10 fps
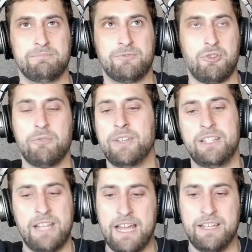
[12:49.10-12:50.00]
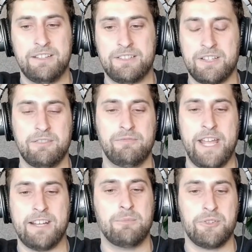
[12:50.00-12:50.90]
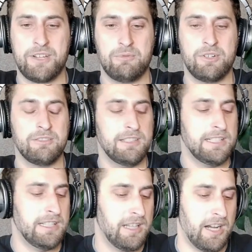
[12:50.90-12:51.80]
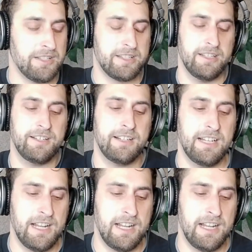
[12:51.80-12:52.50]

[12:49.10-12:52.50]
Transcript: trophy heads of animals that were hunted.